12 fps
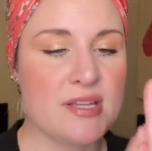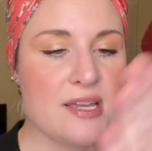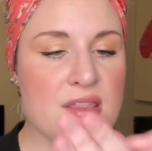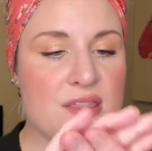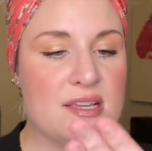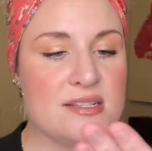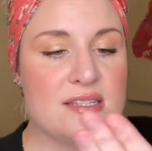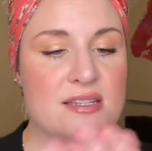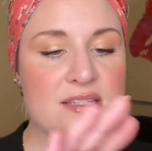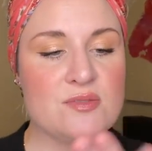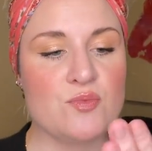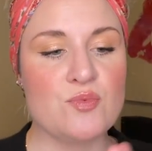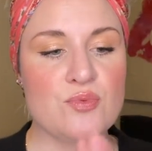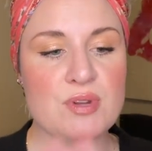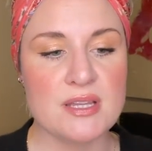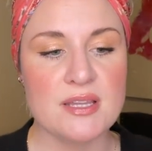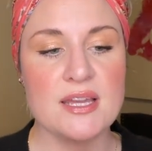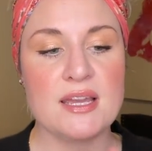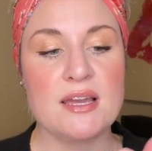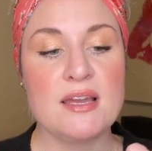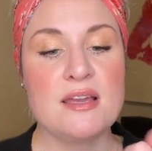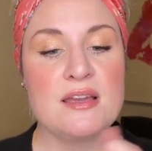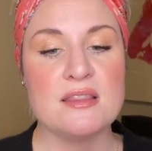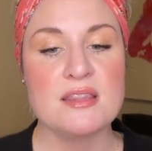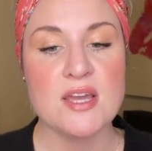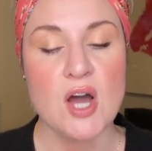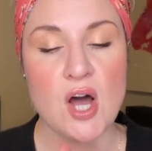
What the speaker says: Like, this is really the